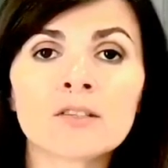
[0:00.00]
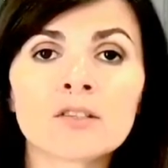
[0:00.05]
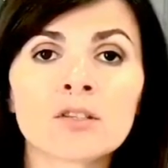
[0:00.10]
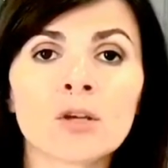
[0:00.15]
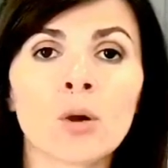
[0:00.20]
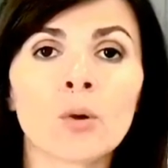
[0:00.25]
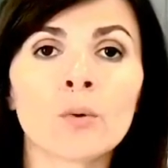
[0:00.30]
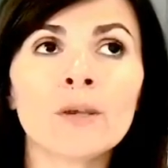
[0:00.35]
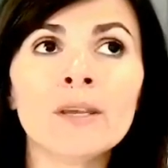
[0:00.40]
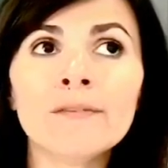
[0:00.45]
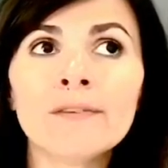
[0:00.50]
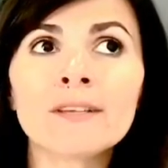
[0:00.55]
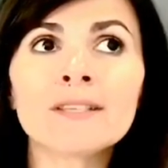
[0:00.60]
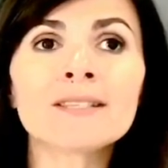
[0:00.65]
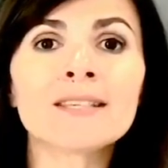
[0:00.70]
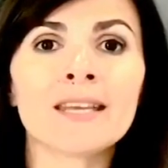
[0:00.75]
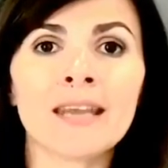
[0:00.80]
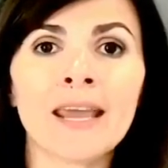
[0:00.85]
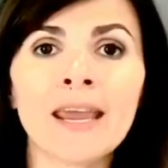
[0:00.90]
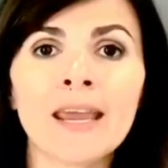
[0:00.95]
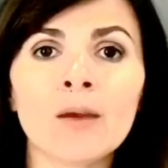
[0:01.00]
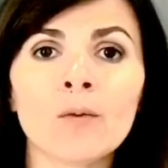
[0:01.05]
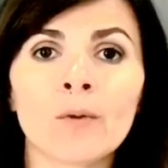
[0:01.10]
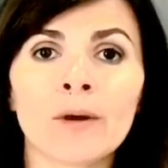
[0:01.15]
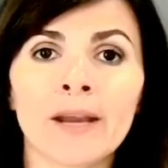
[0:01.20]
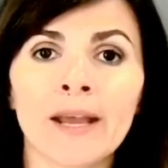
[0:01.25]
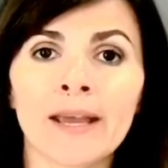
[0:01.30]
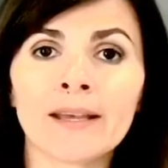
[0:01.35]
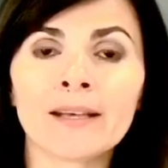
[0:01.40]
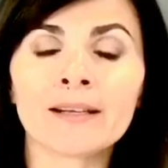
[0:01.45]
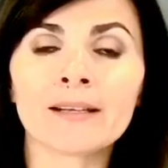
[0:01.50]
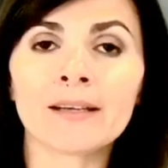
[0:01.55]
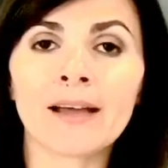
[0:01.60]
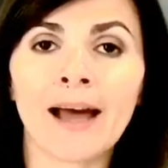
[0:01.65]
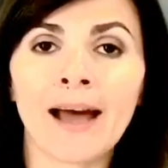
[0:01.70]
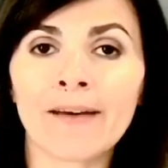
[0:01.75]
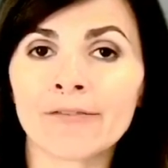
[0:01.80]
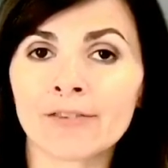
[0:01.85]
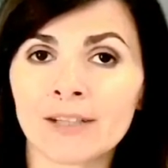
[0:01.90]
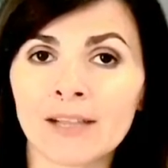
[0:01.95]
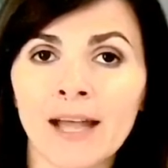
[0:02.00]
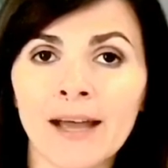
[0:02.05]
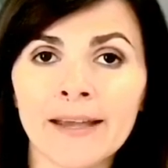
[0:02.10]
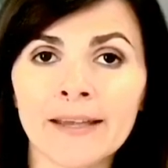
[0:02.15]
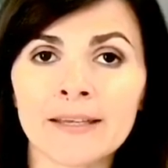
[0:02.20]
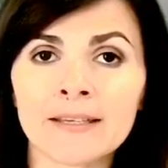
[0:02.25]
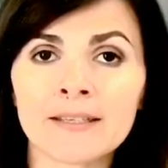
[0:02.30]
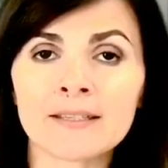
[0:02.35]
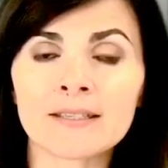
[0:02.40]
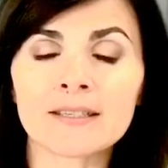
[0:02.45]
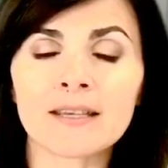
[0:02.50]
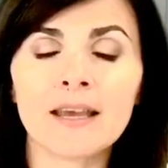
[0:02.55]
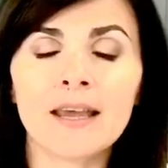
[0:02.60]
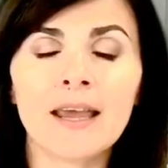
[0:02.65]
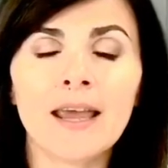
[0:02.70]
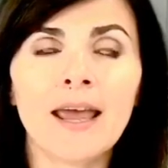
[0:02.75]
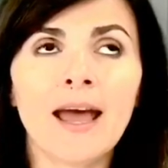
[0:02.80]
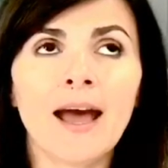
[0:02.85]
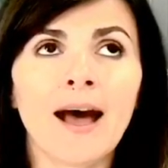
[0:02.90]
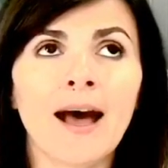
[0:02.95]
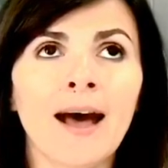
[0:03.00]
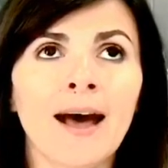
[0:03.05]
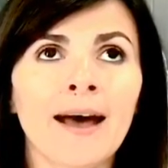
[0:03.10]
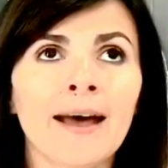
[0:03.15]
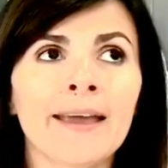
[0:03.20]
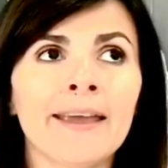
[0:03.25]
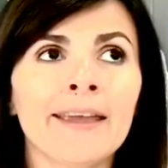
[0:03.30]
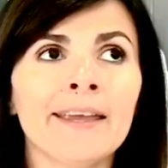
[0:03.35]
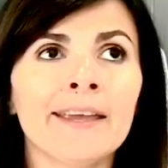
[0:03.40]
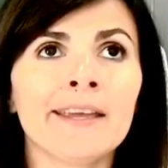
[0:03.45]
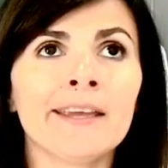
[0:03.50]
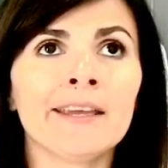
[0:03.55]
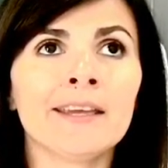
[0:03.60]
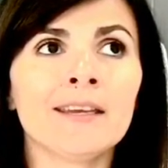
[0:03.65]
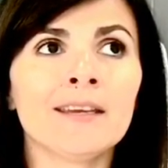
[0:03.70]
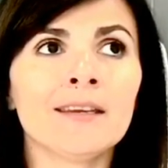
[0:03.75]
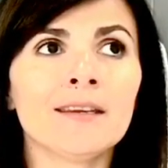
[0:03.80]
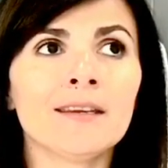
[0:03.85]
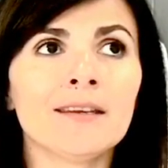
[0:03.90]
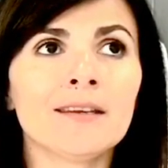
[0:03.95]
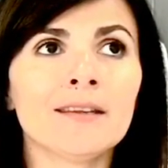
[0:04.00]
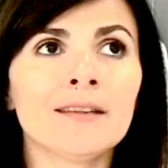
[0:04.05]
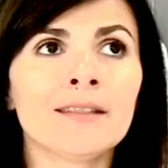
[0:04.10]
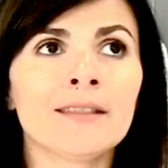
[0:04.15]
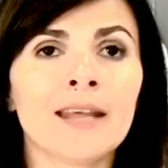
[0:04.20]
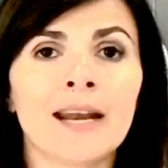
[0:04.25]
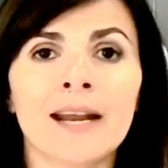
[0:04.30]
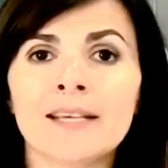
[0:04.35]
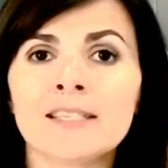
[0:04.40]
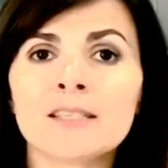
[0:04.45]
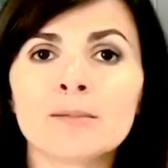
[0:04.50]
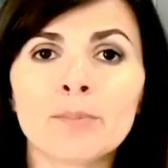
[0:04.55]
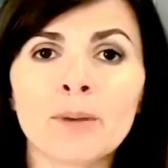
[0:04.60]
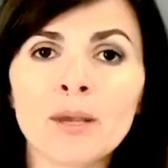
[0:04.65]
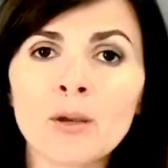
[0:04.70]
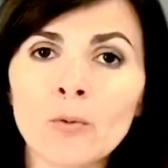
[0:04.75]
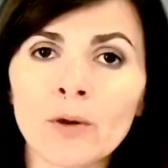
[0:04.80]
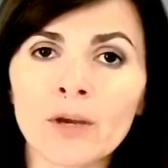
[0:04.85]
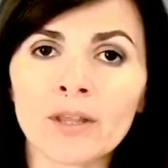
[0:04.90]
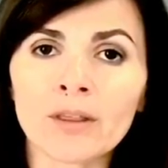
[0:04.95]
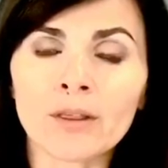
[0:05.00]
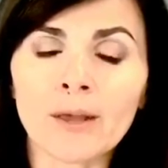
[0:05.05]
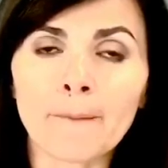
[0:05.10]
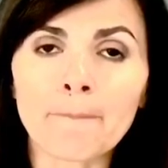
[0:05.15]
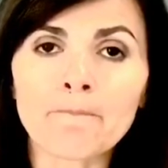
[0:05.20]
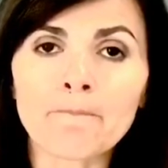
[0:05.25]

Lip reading: So even today when I have clients that I speak with,